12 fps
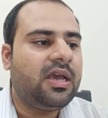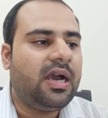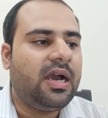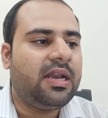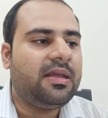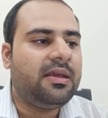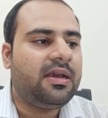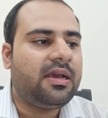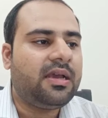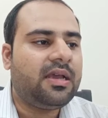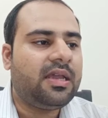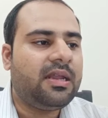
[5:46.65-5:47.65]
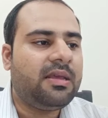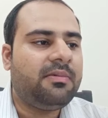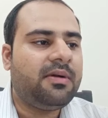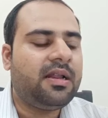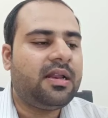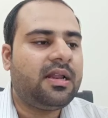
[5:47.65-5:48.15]
And
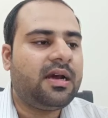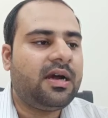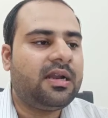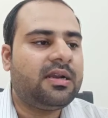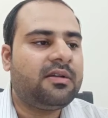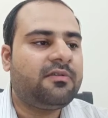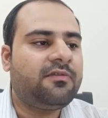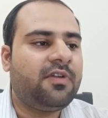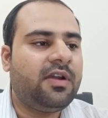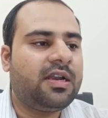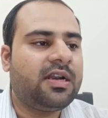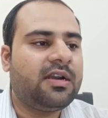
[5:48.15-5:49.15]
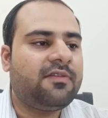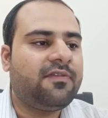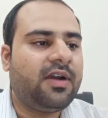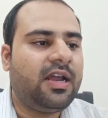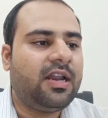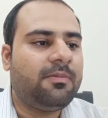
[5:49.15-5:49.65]
enable unfiltered
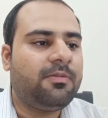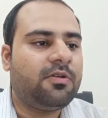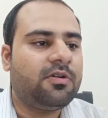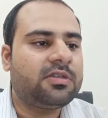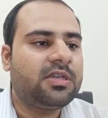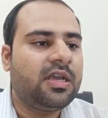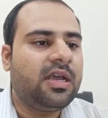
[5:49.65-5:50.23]
file uploads.